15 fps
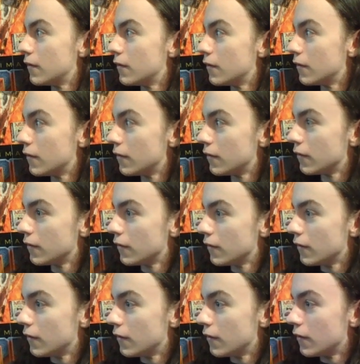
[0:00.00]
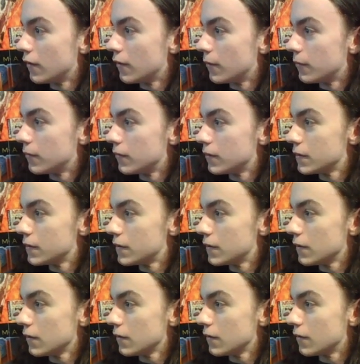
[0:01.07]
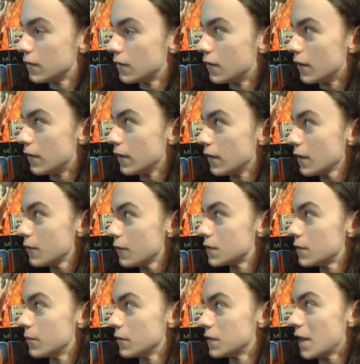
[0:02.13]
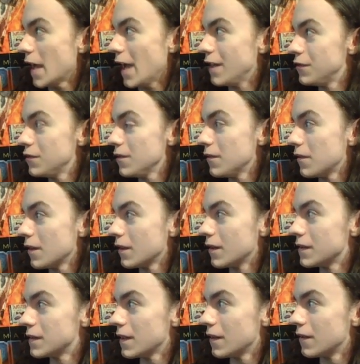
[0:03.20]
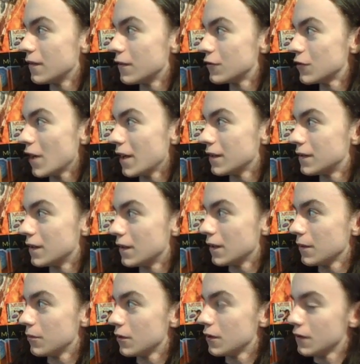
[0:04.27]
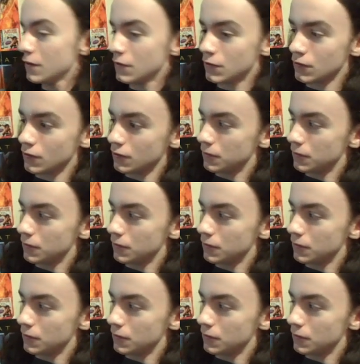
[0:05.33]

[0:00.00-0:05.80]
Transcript: Let's see. I think that was the most edgy thing I said in the chat today, but it is true.